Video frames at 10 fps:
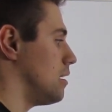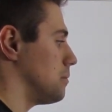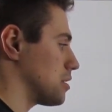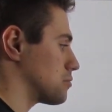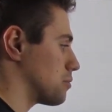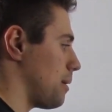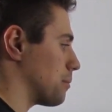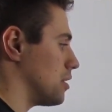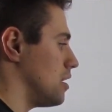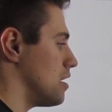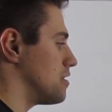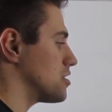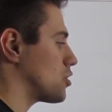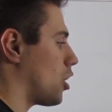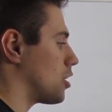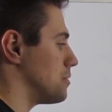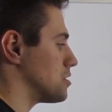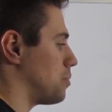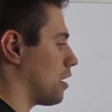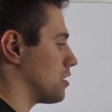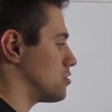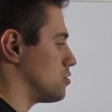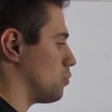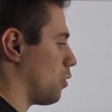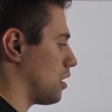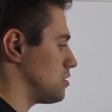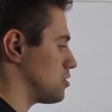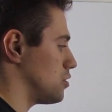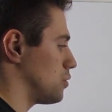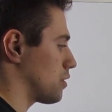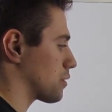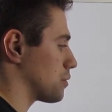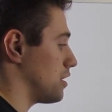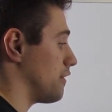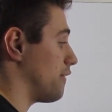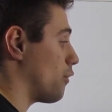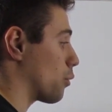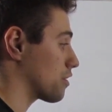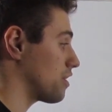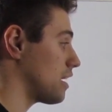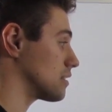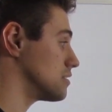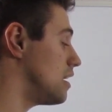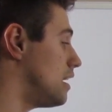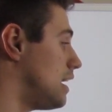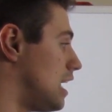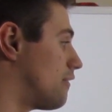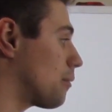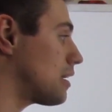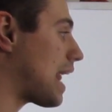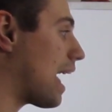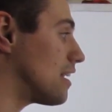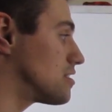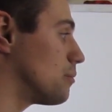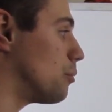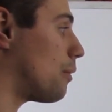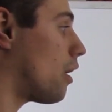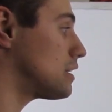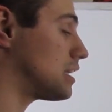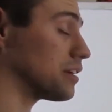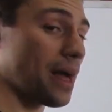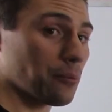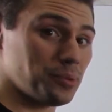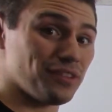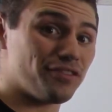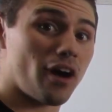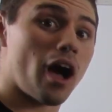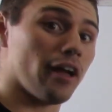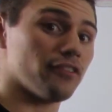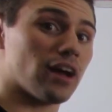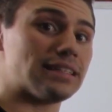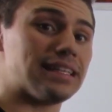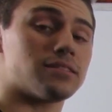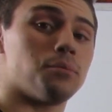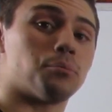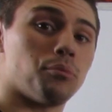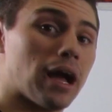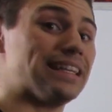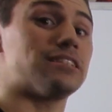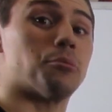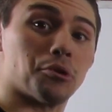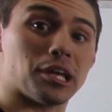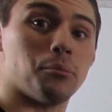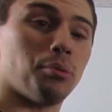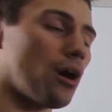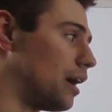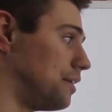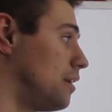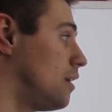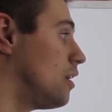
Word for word: Because remember, this carbon is bonded to one, two, three, four things. If I'm going to add a double bond here, that would be five. I need to, I need to break a bond.